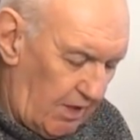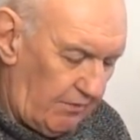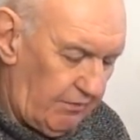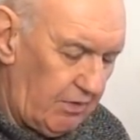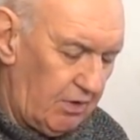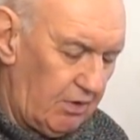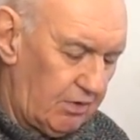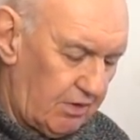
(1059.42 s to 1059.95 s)

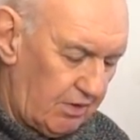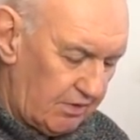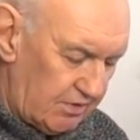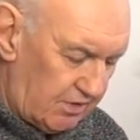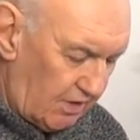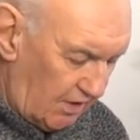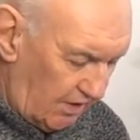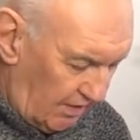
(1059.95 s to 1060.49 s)
having a look
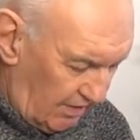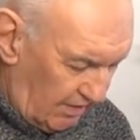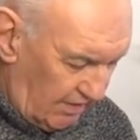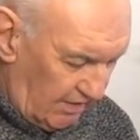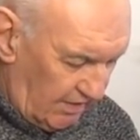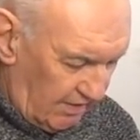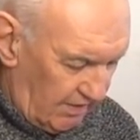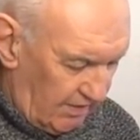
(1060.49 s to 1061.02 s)
at
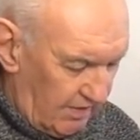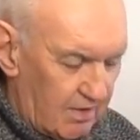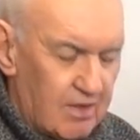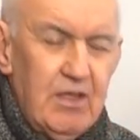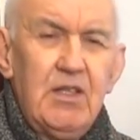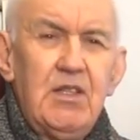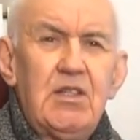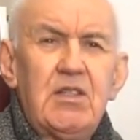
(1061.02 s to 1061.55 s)

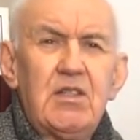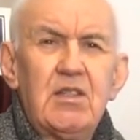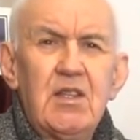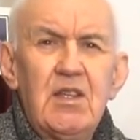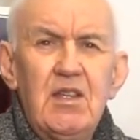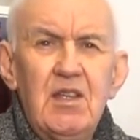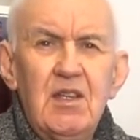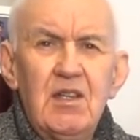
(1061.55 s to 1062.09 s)
this
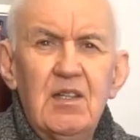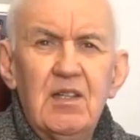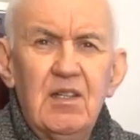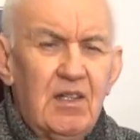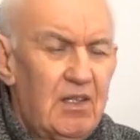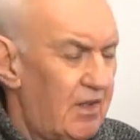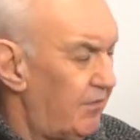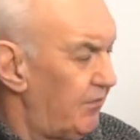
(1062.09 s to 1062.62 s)
the uh,
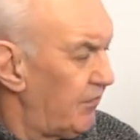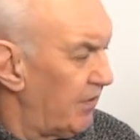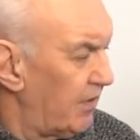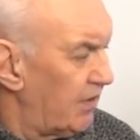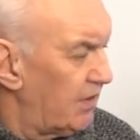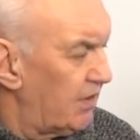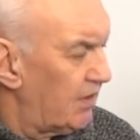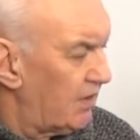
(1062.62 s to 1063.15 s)

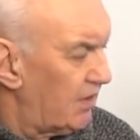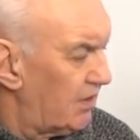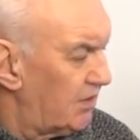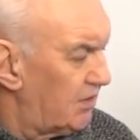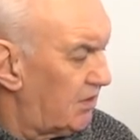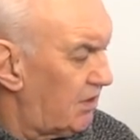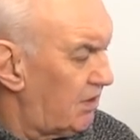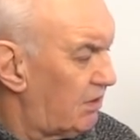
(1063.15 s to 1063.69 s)

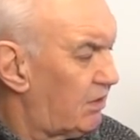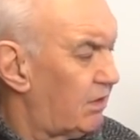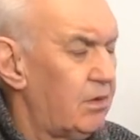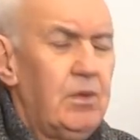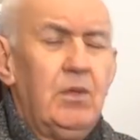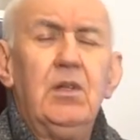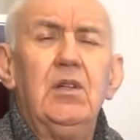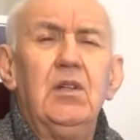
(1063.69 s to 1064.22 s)

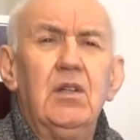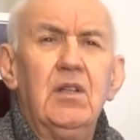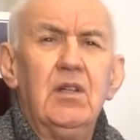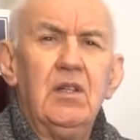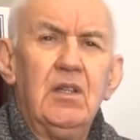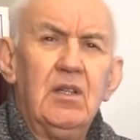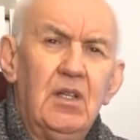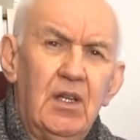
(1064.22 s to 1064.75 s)
Xiegu
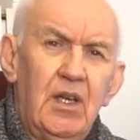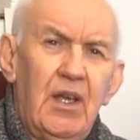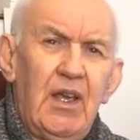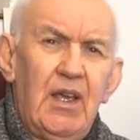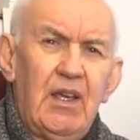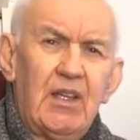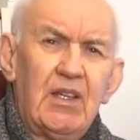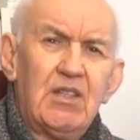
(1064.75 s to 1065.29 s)

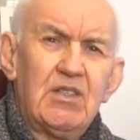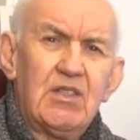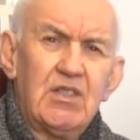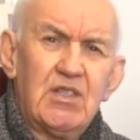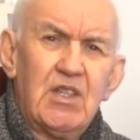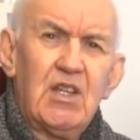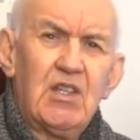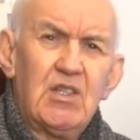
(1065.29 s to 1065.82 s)

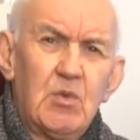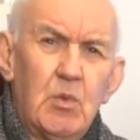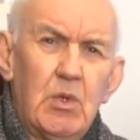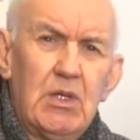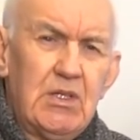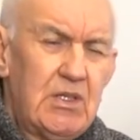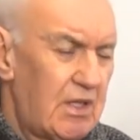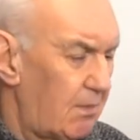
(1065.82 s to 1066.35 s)

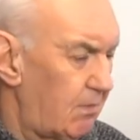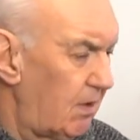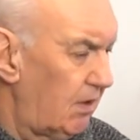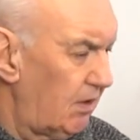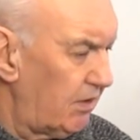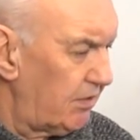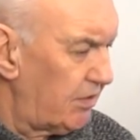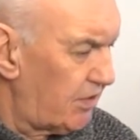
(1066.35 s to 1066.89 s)

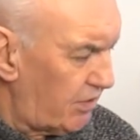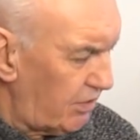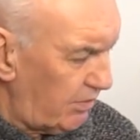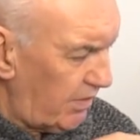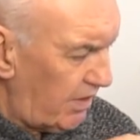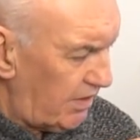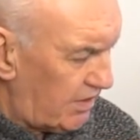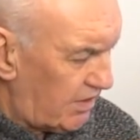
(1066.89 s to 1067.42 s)
X6100, still
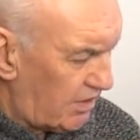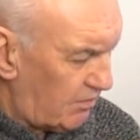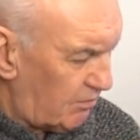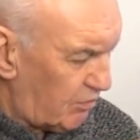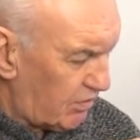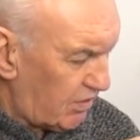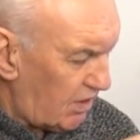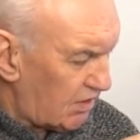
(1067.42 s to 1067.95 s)
with its
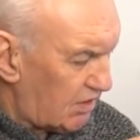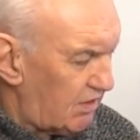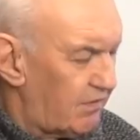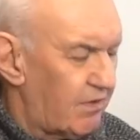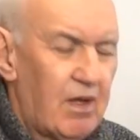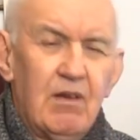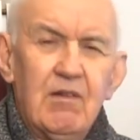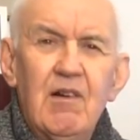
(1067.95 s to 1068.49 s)

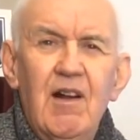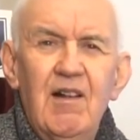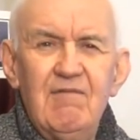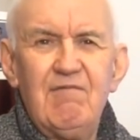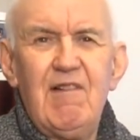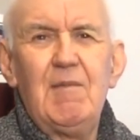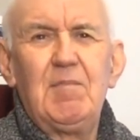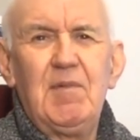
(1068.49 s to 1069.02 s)
protective
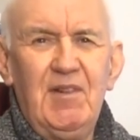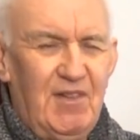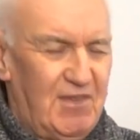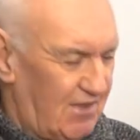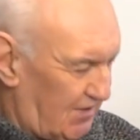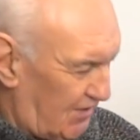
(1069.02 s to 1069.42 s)
wrapping on the